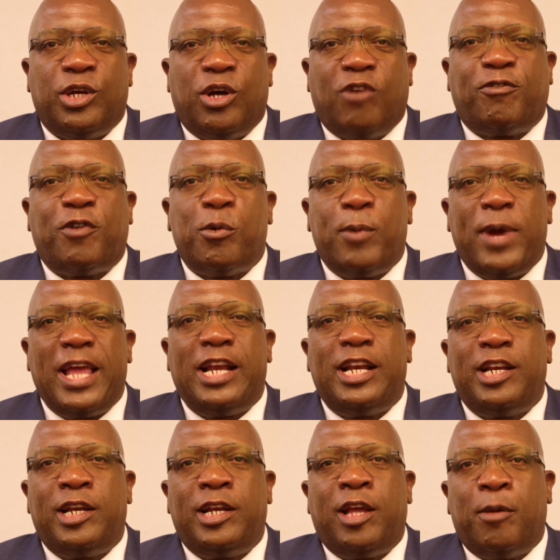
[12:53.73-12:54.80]
of a
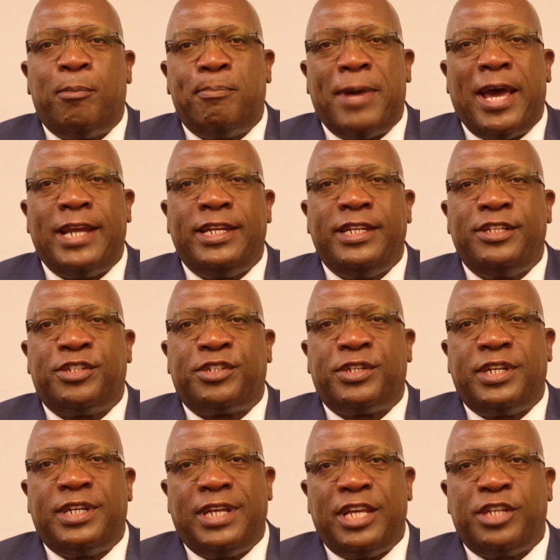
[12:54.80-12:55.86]

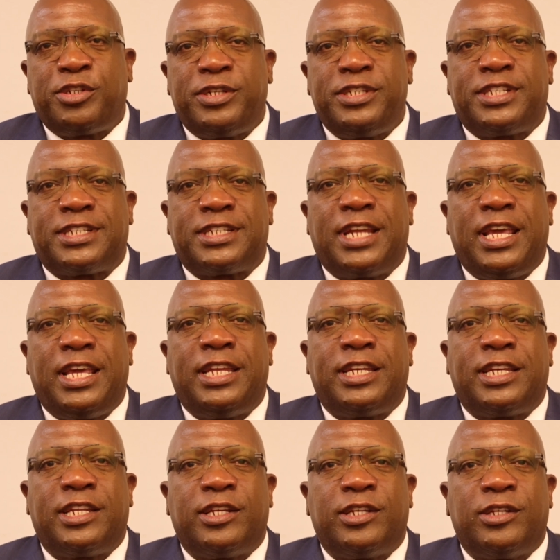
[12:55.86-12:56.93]
well-managed nation-state.